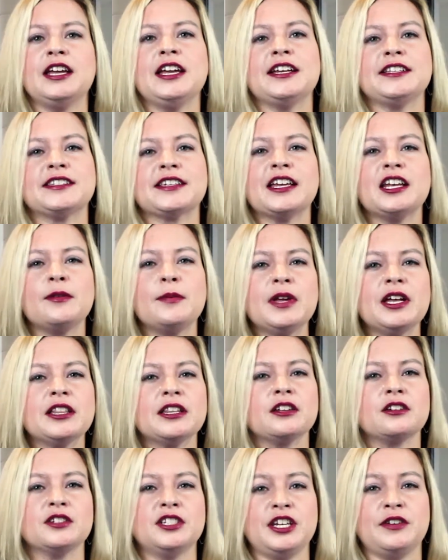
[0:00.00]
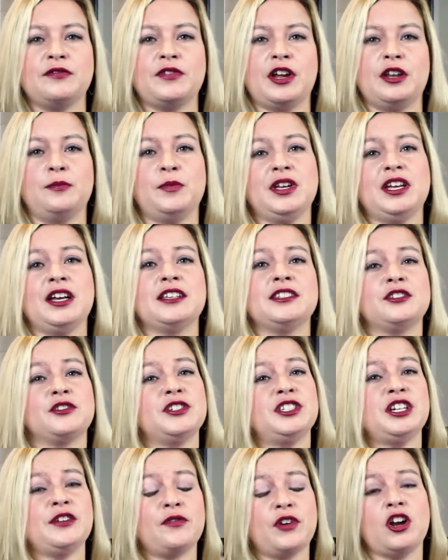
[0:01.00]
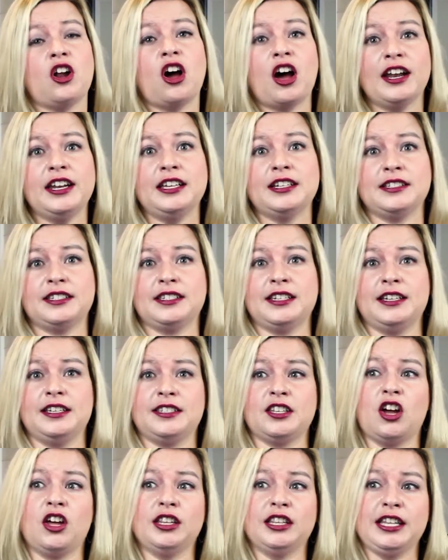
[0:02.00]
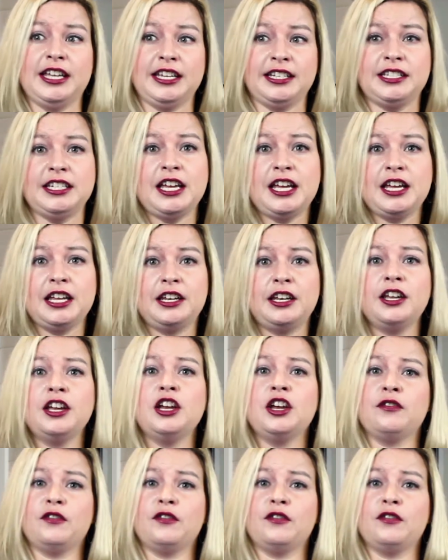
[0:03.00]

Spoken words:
it's going to be a little different because there's different audiences on LinkedIn